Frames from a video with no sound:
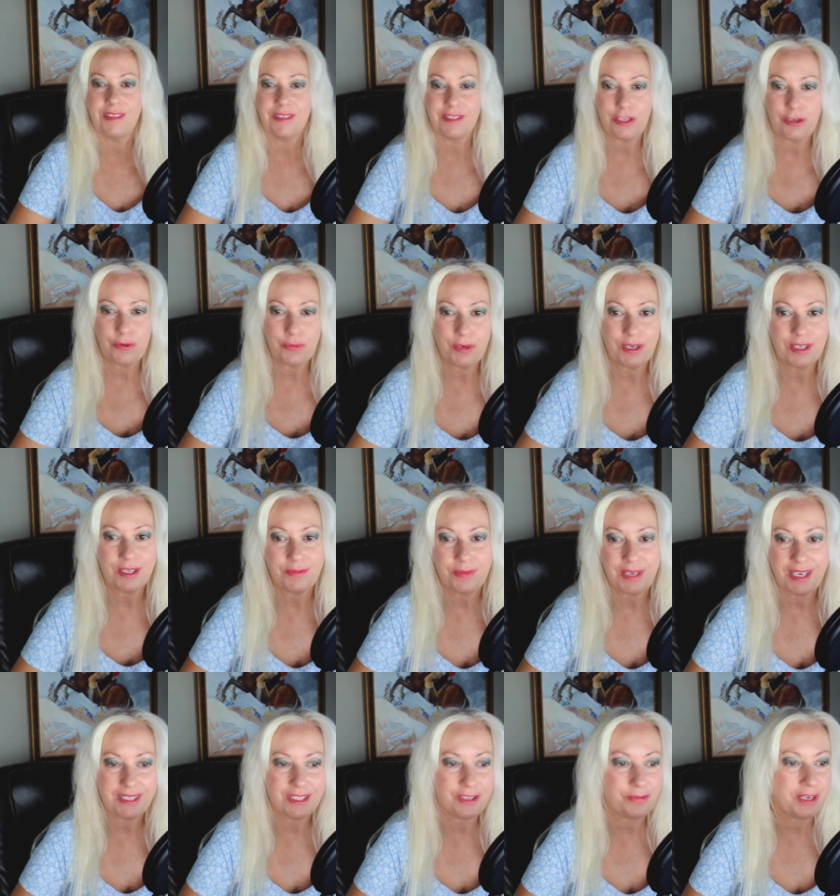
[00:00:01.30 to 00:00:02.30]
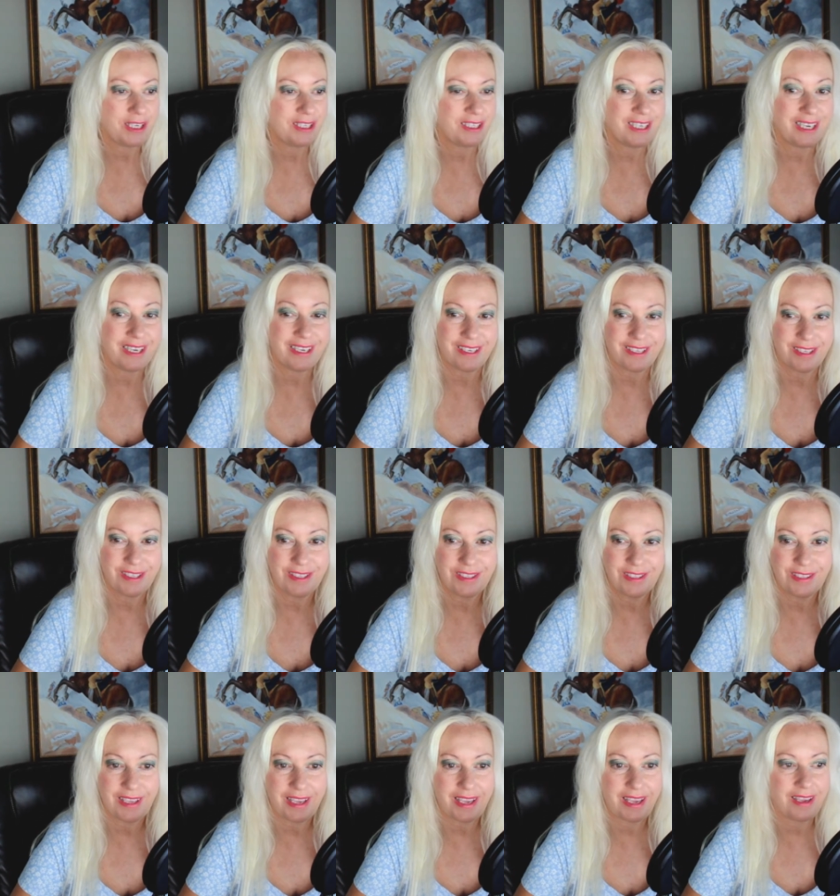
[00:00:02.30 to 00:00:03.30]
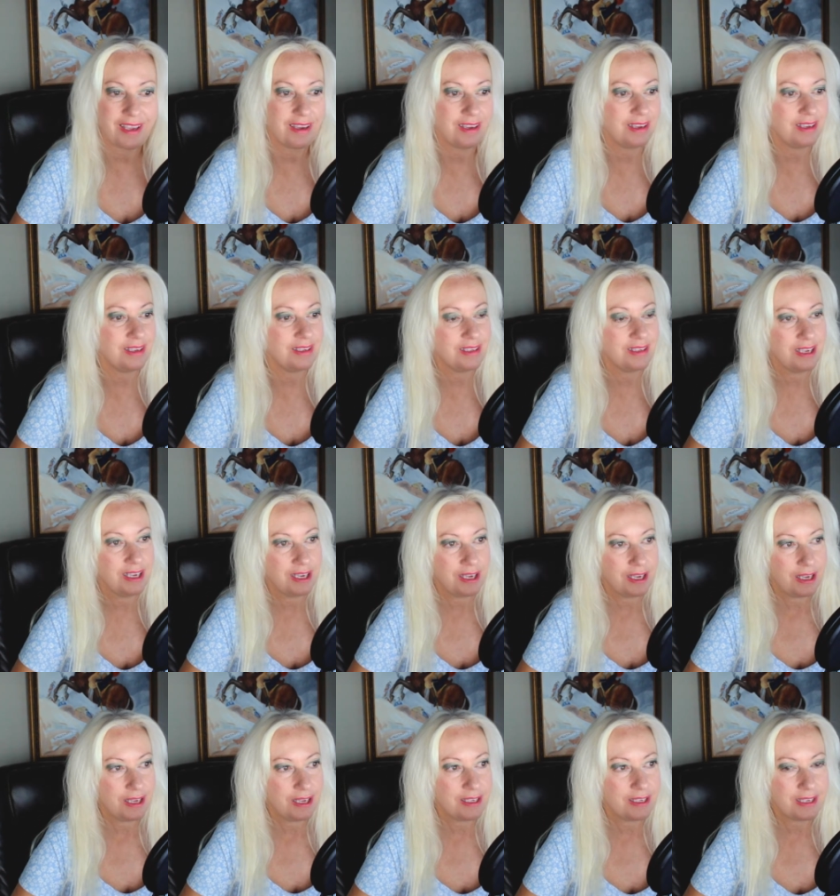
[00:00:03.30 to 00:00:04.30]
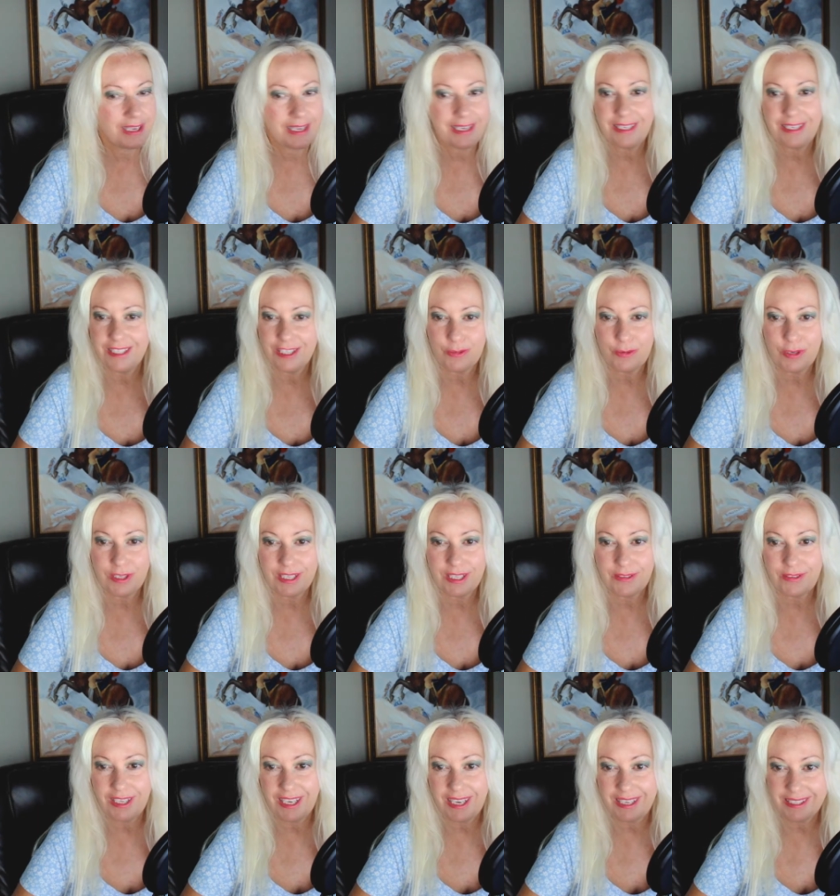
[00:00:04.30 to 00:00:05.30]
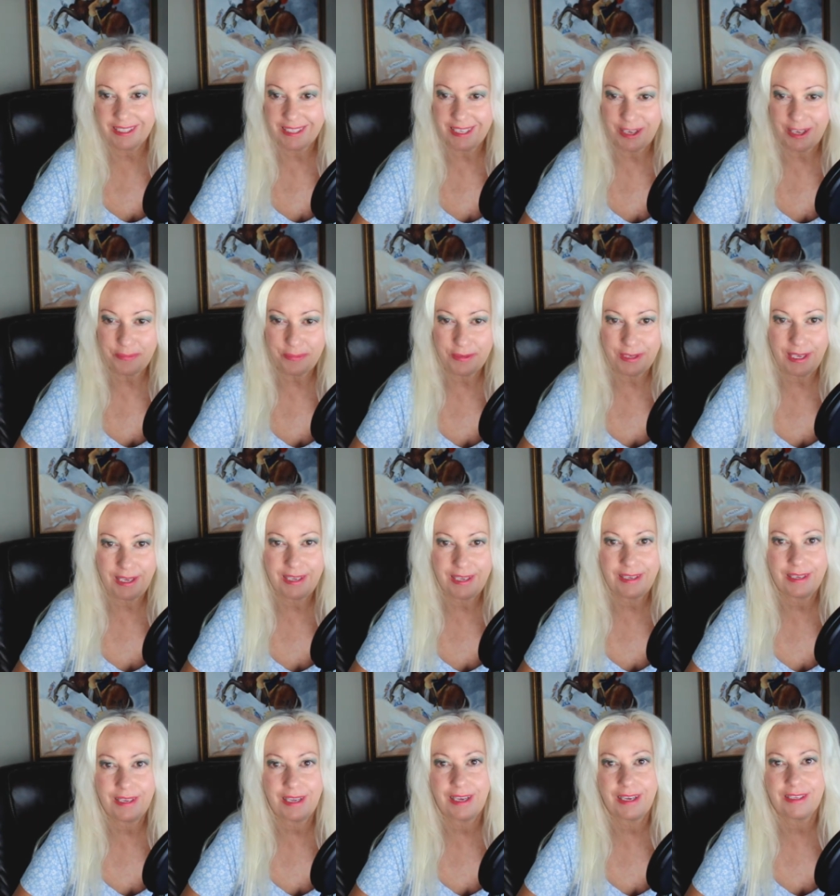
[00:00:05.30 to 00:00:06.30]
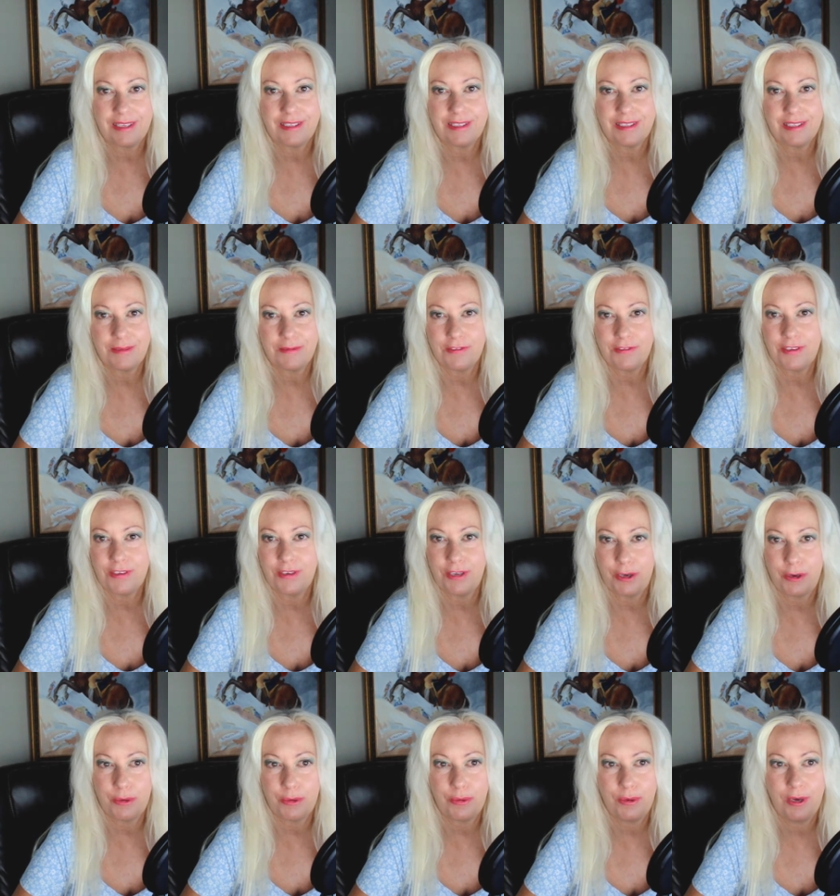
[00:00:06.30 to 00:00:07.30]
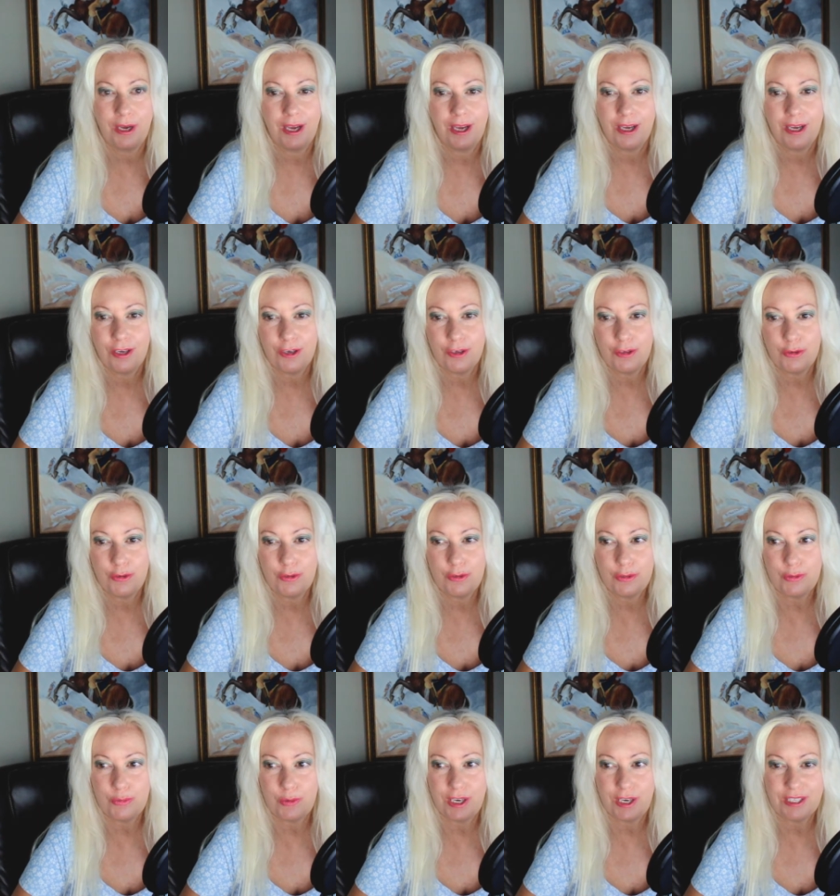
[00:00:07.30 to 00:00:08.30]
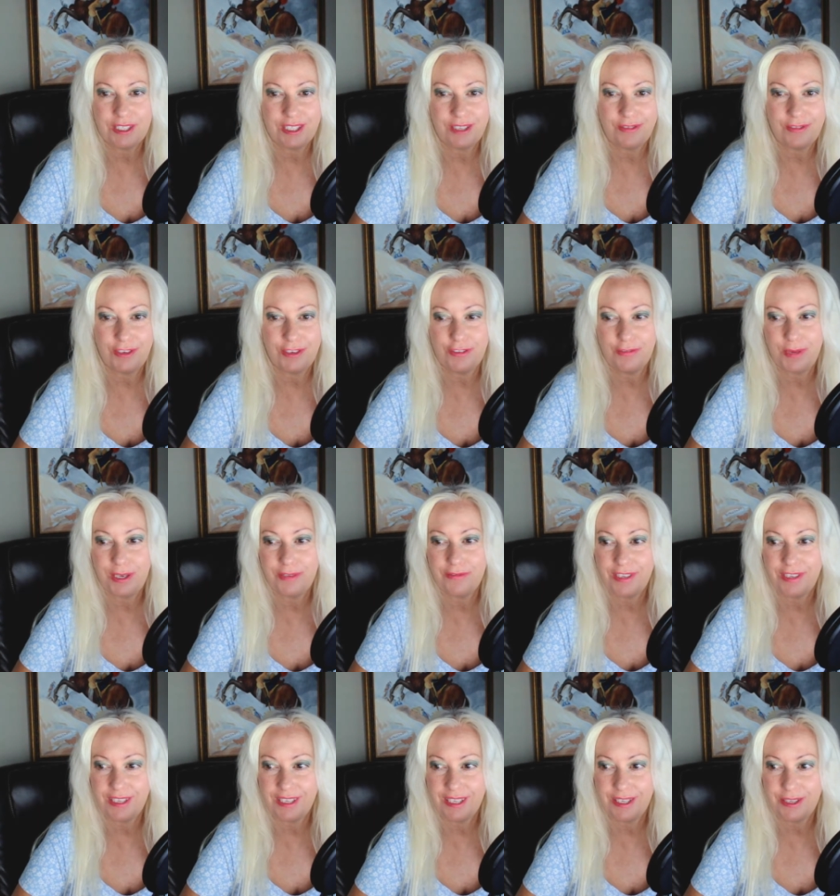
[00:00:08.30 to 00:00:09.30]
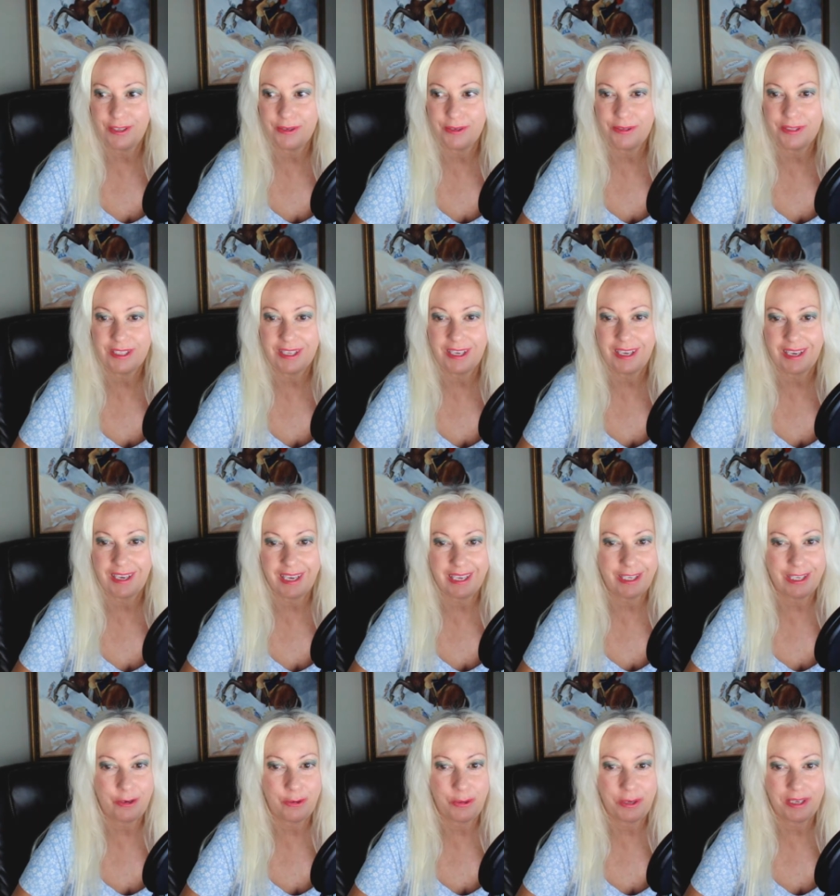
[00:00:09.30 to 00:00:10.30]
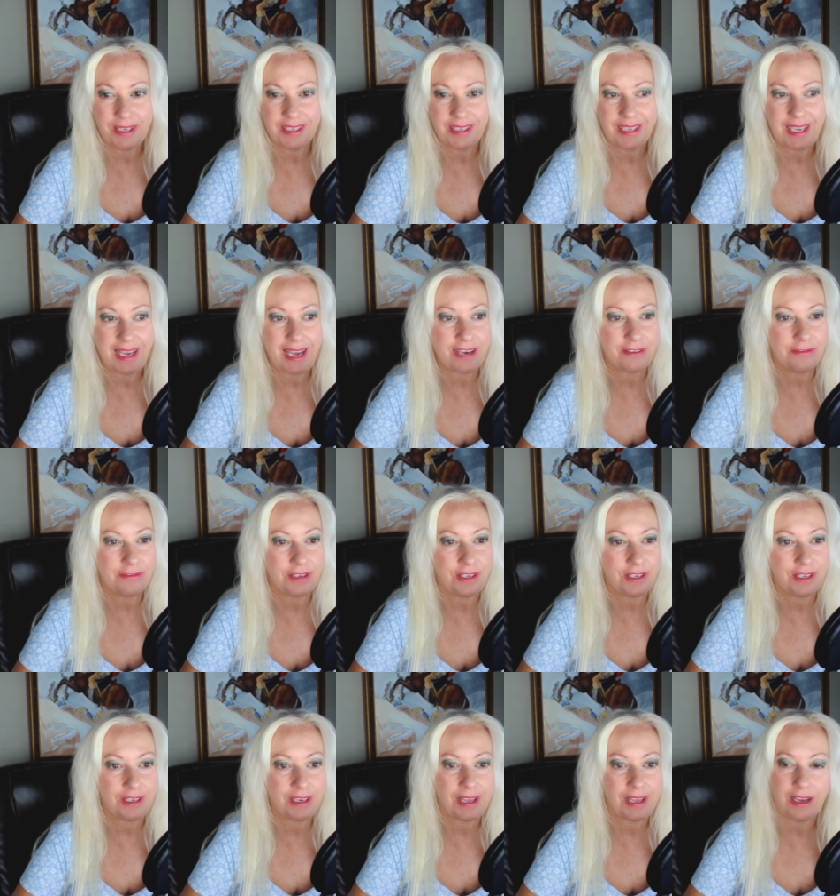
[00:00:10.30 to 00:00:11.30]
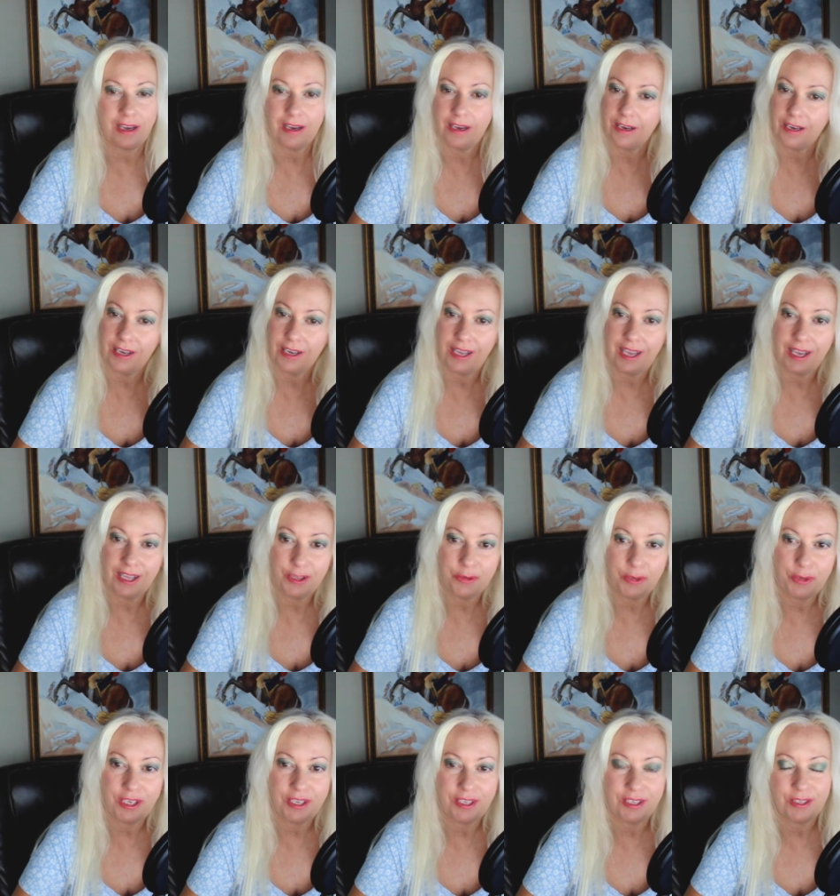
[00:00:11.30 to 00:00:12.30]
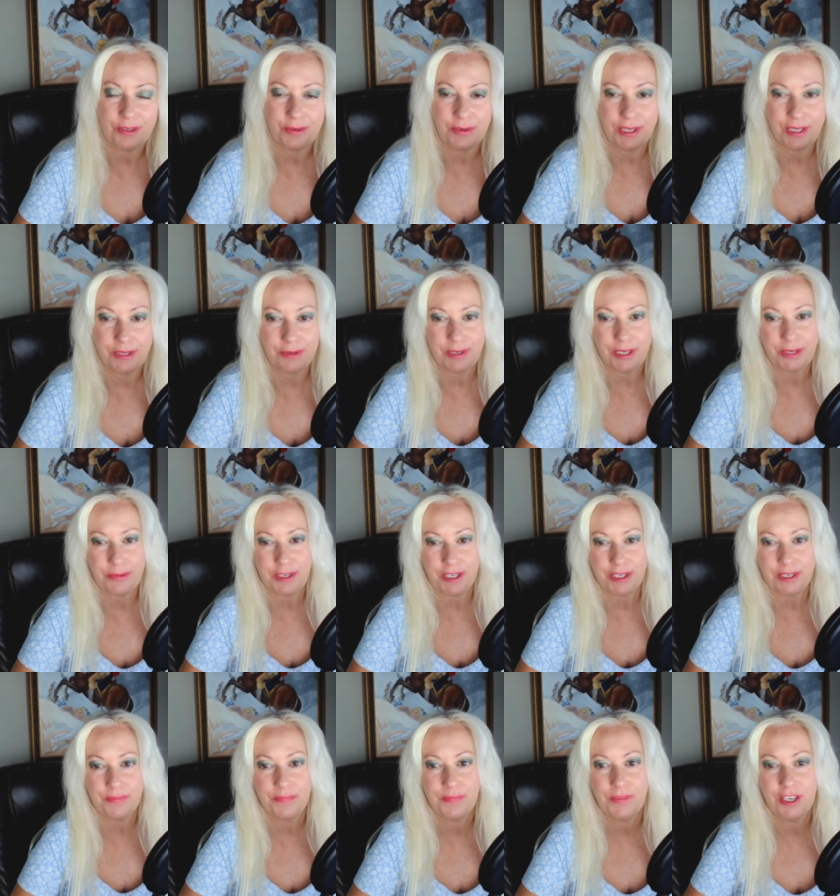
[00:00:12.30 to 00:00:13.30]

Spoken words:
So welcome back to my channel, and tonight I just want to give you guys an update. As some of you know who's watched a few of my videos, I quit caffeine on Halloween 2021.